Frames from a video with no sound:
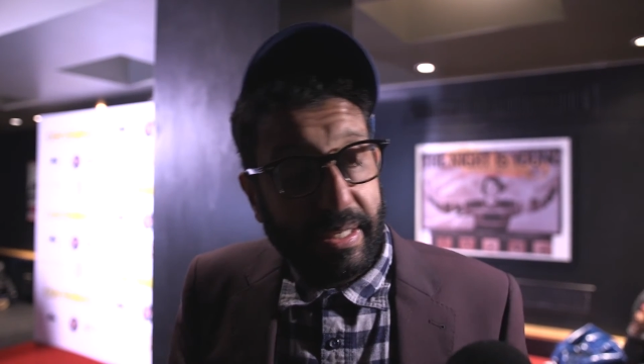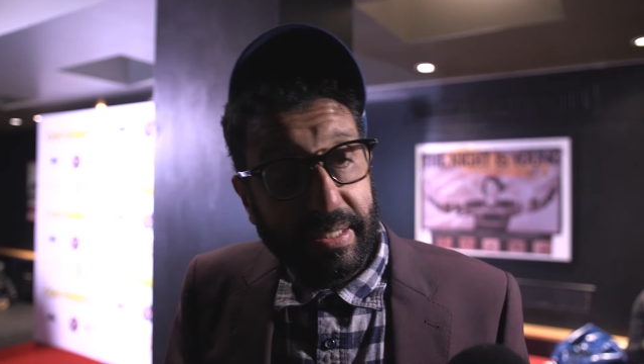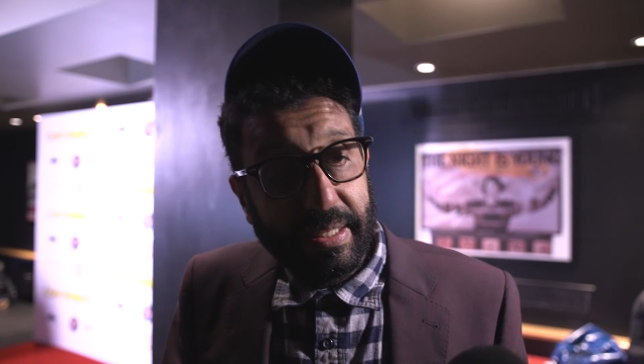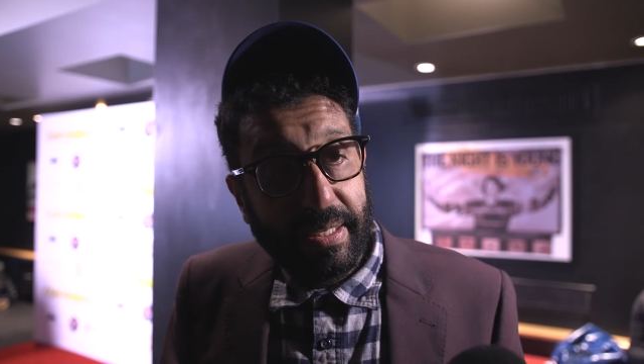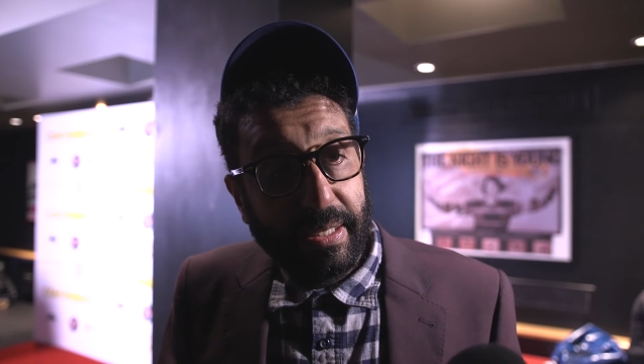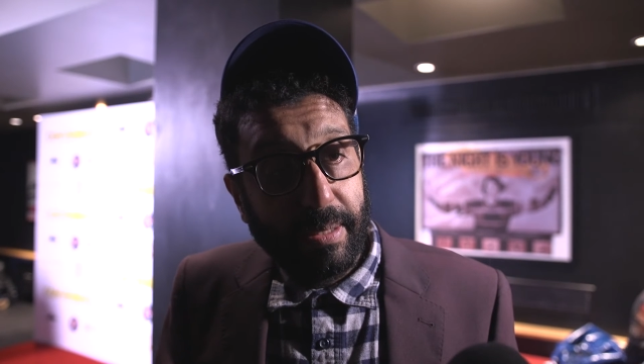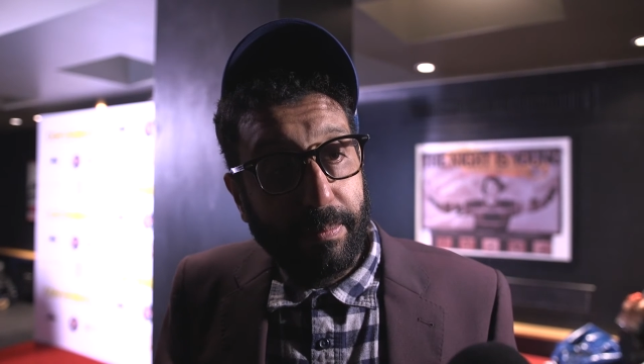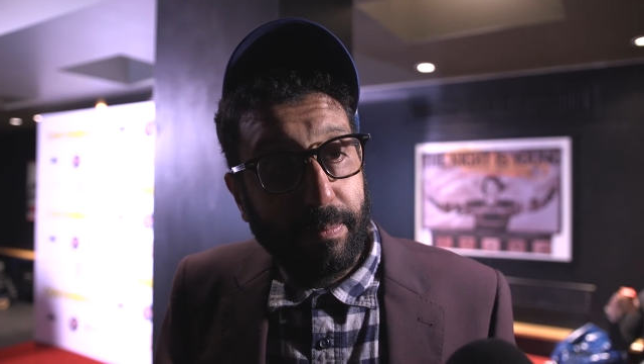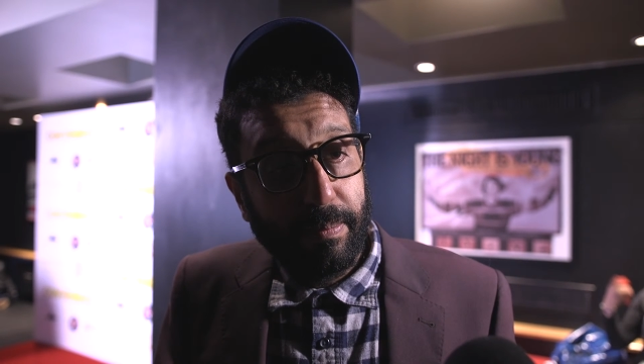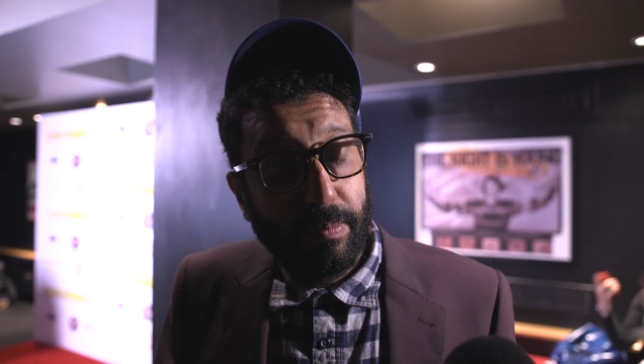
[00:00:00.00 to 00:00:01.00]
And then
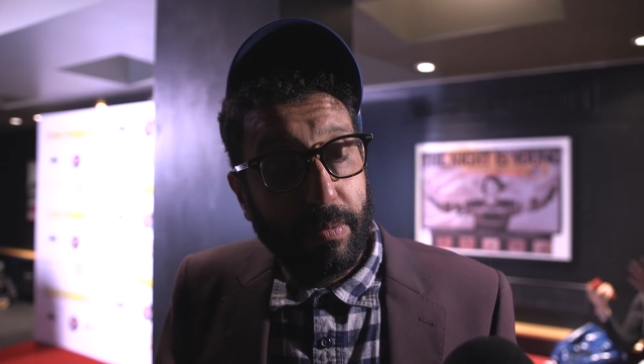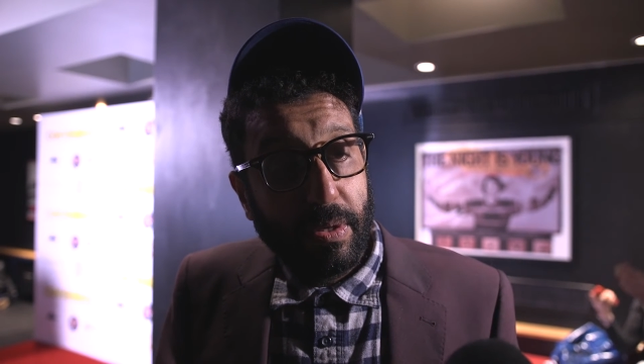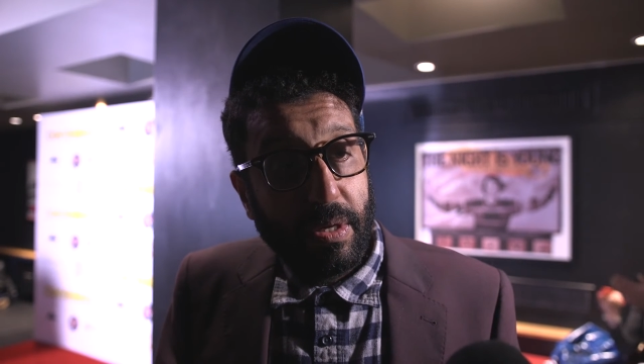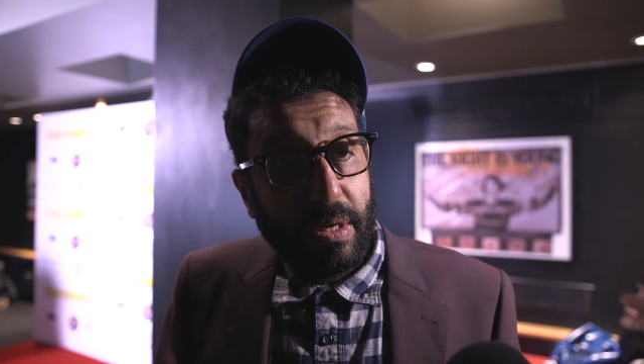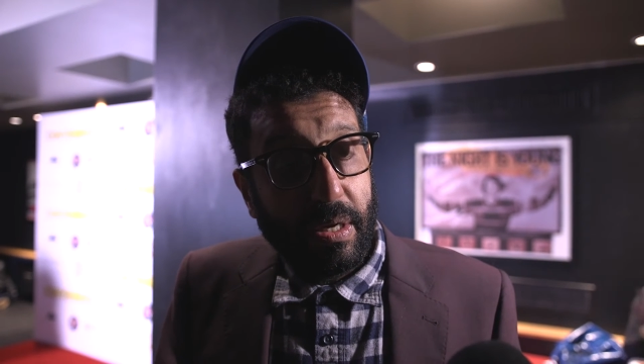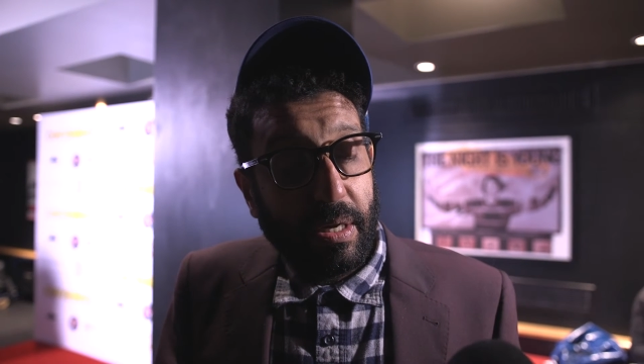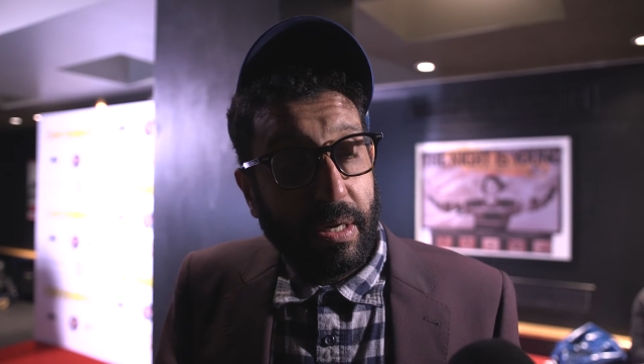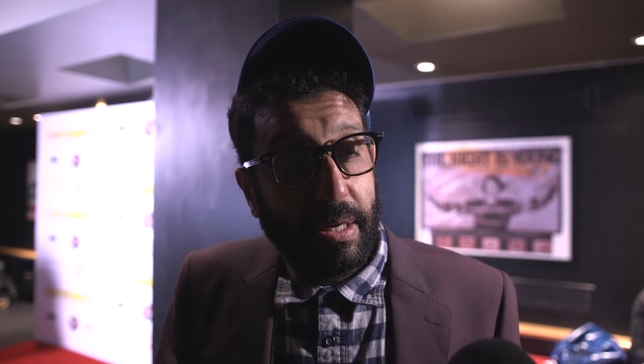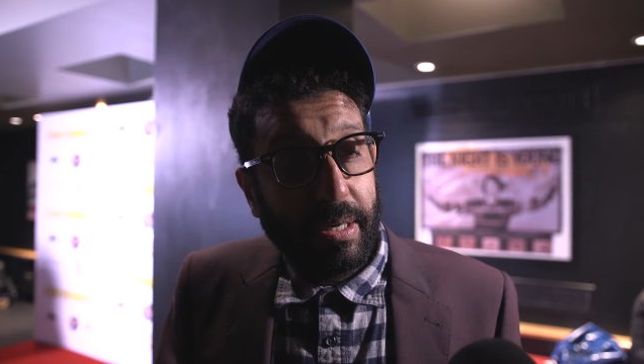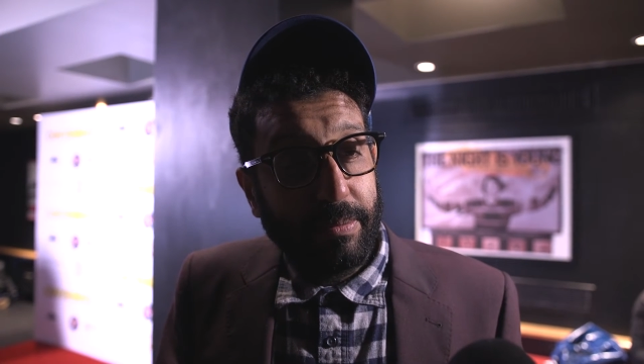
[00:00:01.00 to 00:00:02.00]

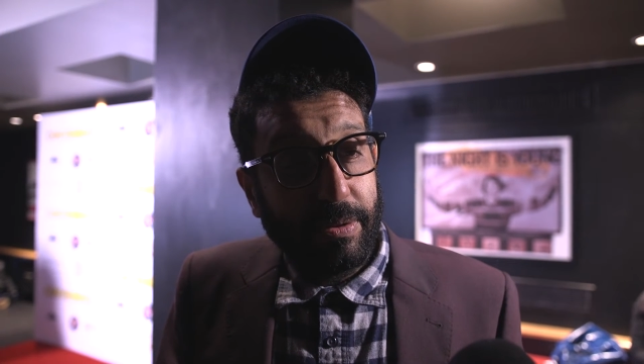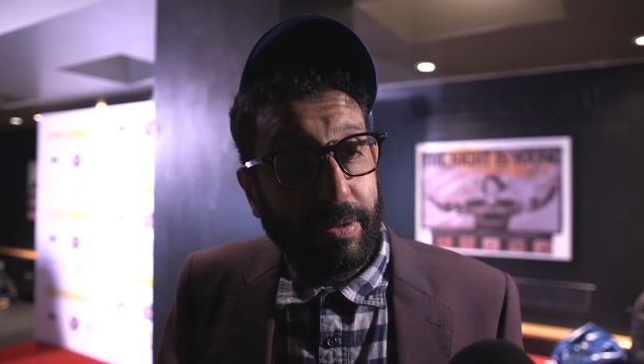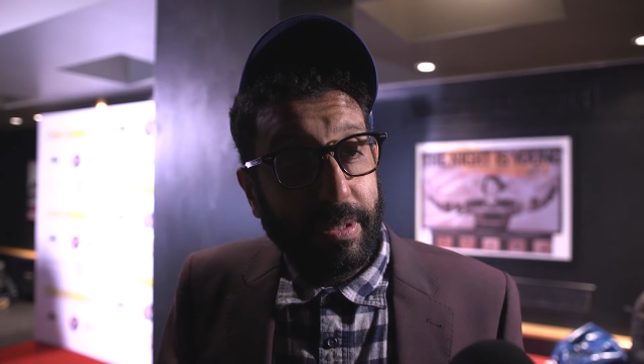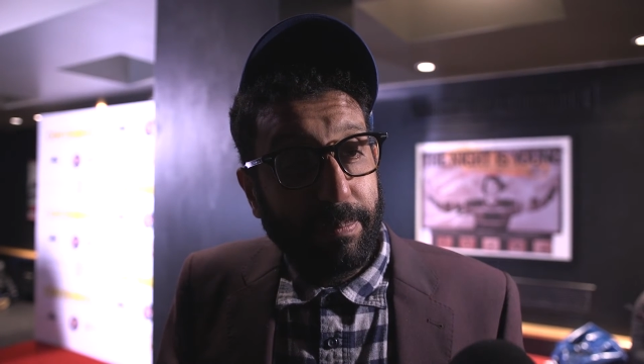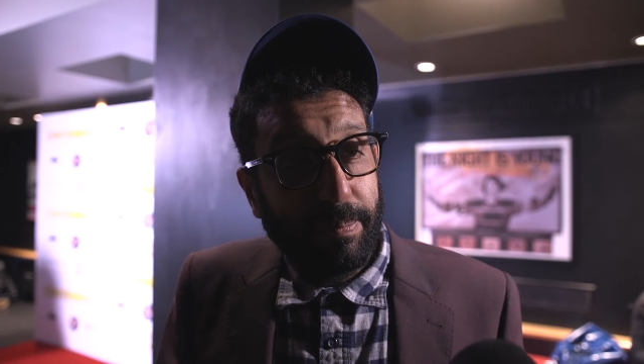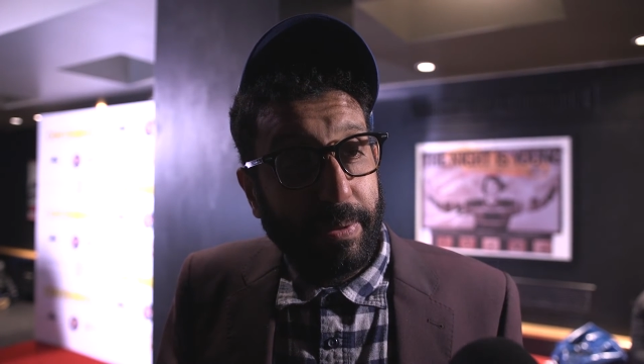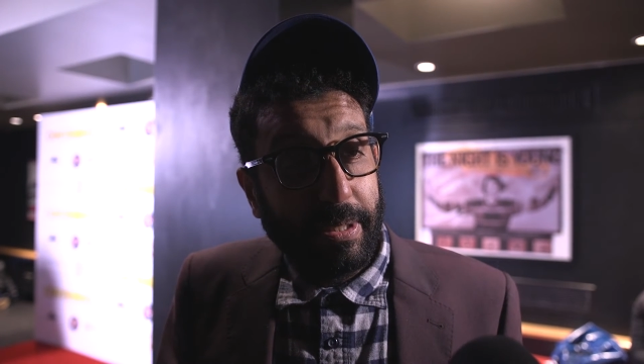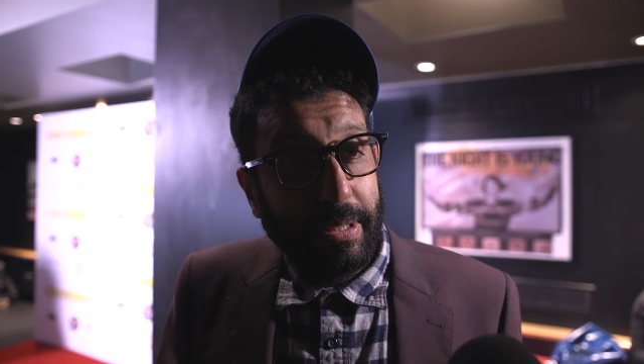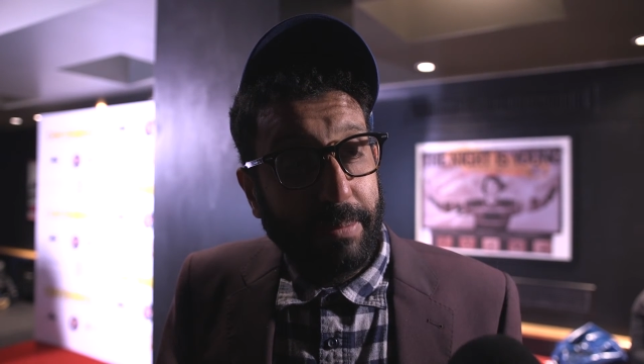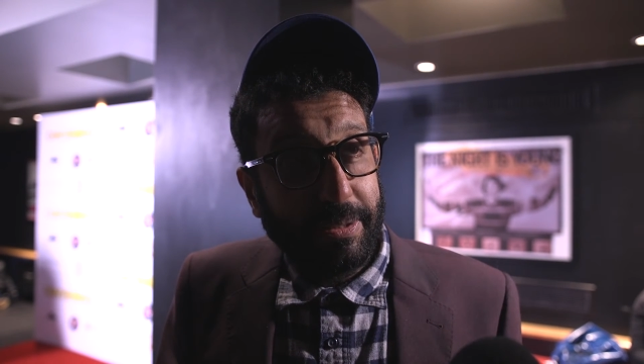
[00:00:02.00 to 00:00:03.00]
I am doing a
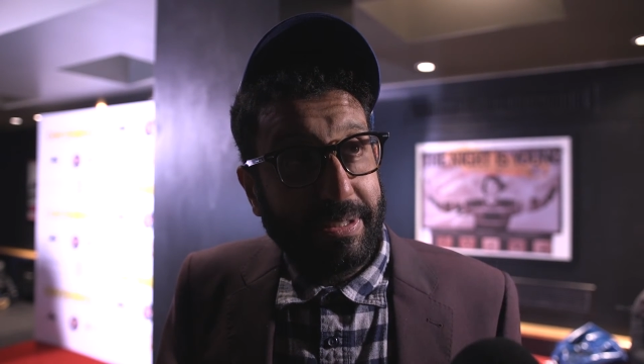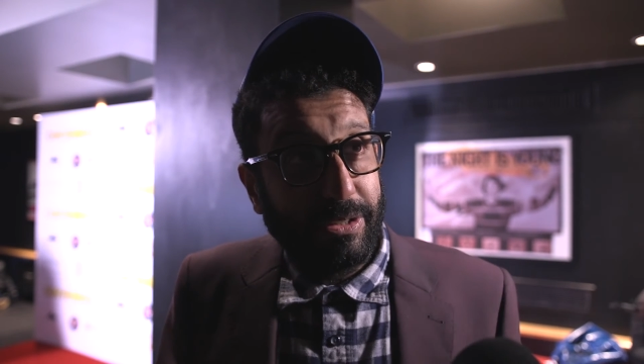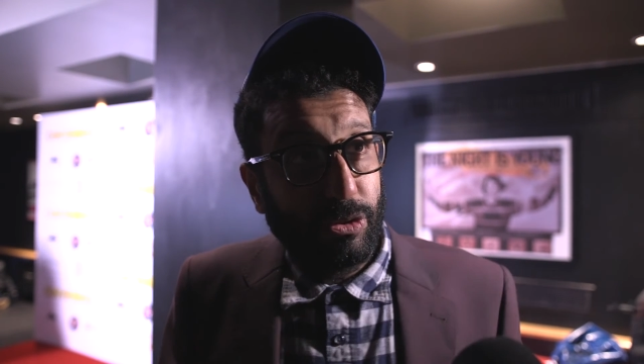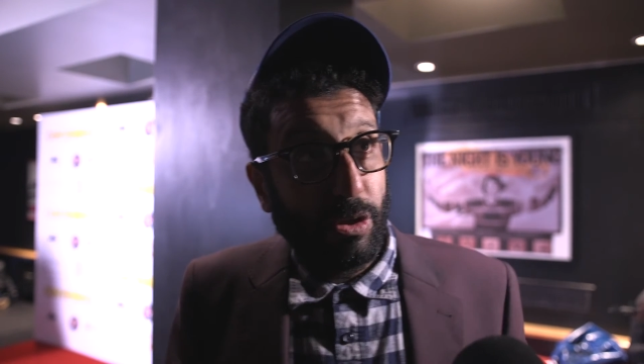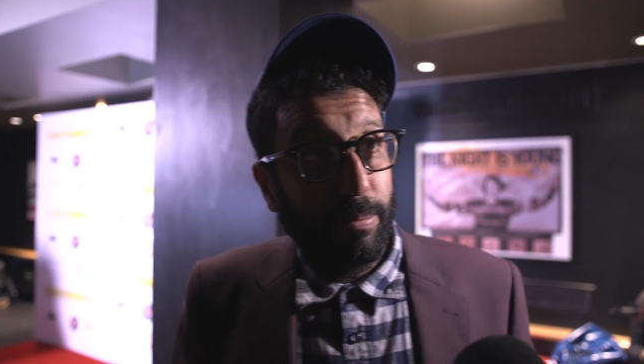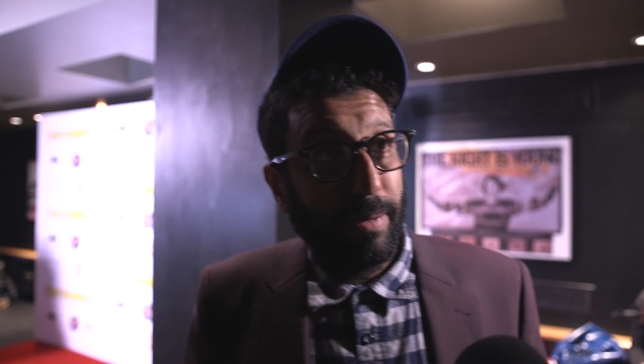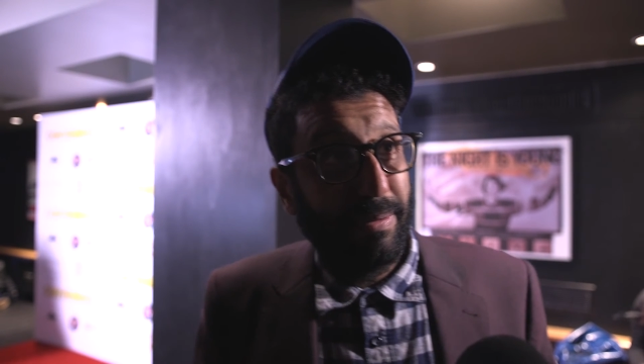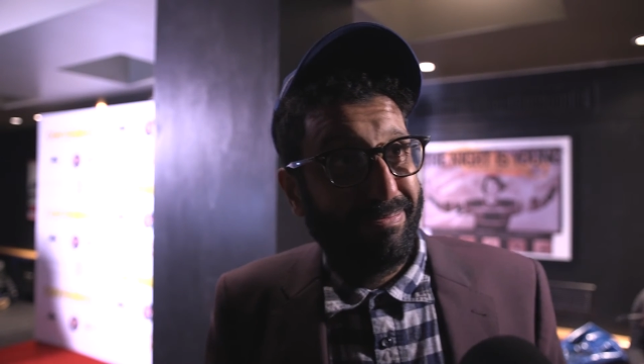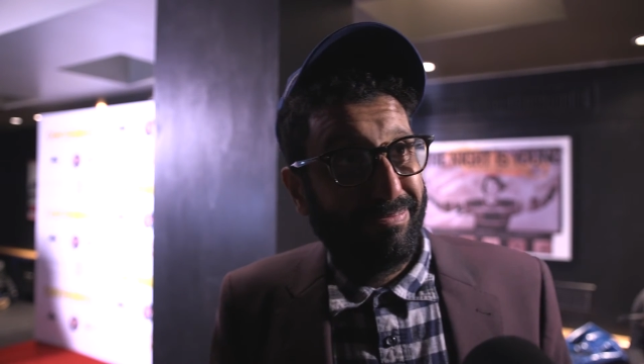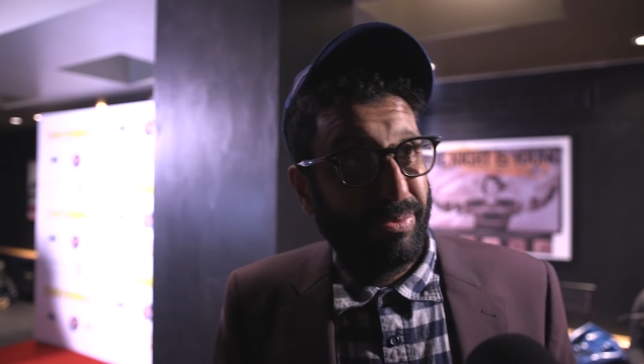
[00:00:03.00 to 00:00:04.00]
BBC drama.